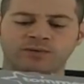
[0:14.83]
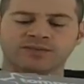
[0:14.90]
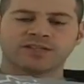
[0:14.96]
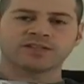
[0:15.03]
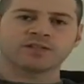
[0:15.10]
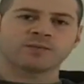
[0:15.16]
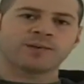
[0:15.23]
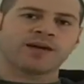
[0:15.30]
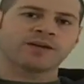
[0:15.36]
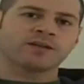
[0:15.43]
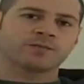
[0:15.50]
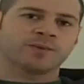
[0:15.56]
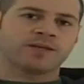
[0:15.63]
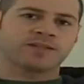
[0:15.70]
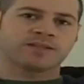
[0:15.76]
A sensor pad is
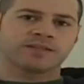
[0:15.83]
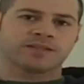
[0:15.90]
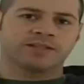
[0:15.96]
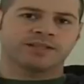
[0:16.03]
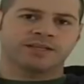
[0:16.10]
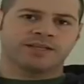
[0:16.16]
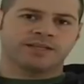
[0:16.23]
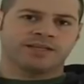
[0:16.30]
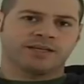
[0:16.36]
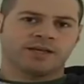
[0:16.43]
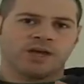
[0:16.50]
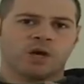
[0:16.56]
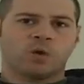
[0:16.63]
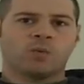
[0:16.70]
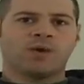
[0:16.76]
basically
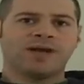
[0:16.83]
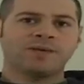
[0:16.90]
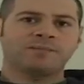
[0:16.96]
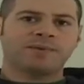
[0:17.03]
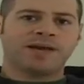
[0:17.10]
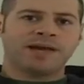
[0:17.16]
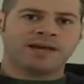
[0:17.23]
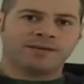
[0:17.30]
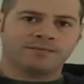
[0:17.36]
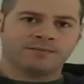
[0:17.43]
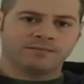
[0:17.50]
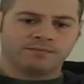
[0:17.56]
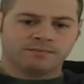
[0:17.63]
a white pad,